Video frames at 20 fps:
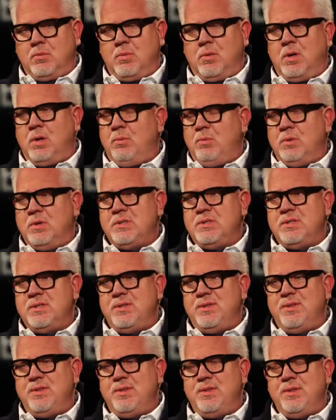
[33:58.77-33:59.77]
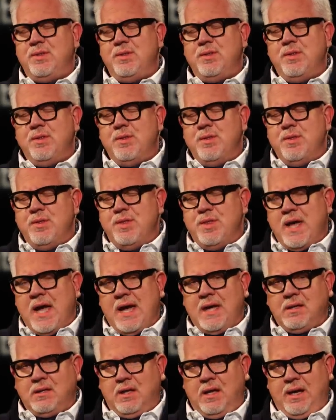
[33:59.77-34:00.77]
What was
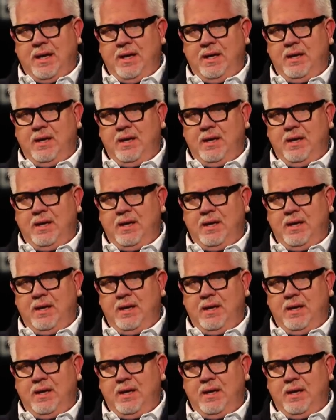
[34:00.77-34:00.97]
that like?